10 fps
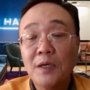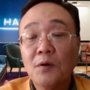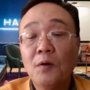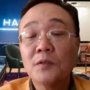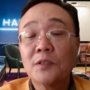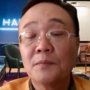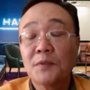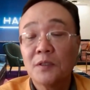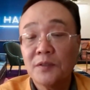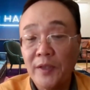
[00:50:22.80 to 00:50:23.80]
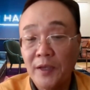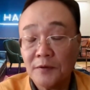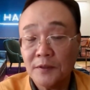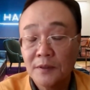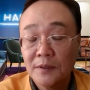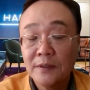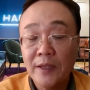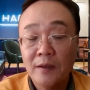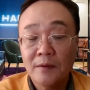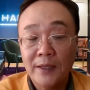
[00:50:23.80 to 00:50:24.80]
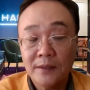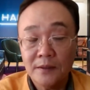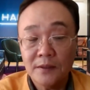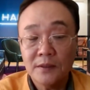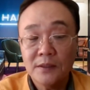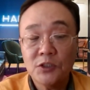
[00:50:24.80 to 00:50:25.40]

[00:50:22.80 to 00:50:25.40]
because of the their their like a uh,